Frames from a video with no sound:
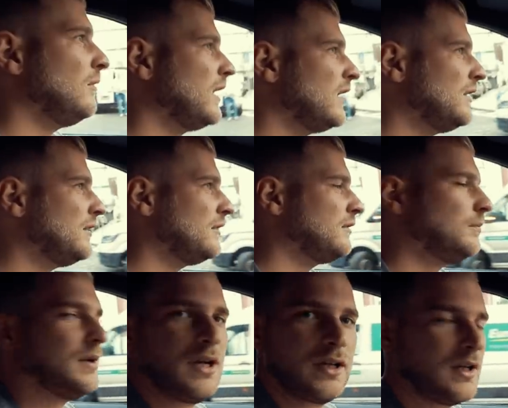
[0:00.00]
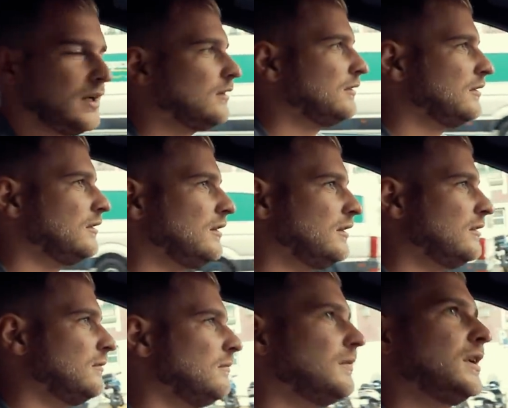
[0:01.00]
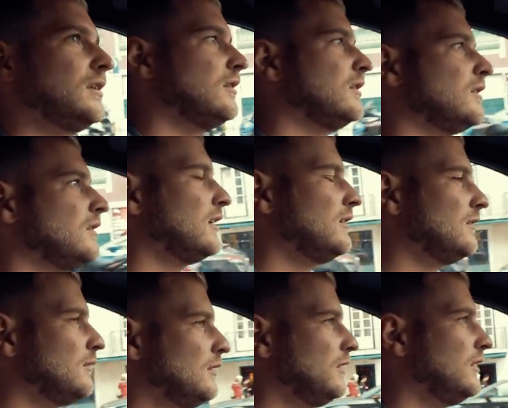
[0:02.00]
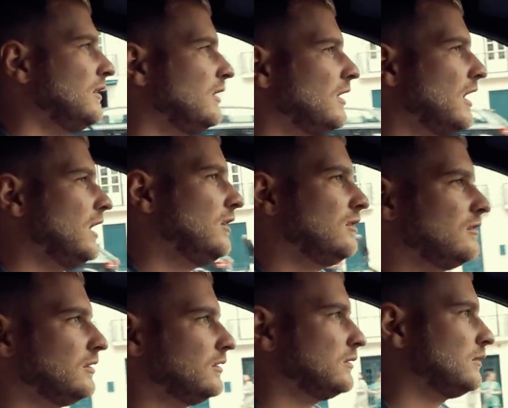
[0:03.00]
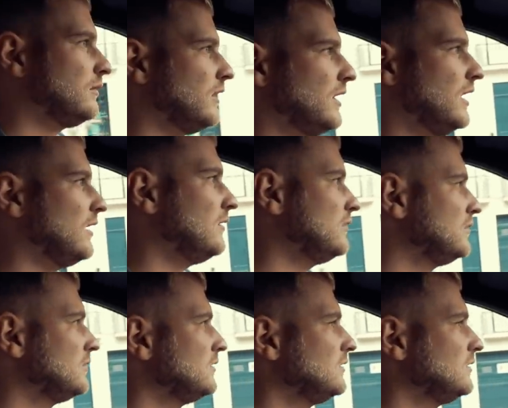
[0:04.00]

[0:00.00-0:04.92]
my god, there's a parking house here, that's amazing. It's only 9 euros an hour.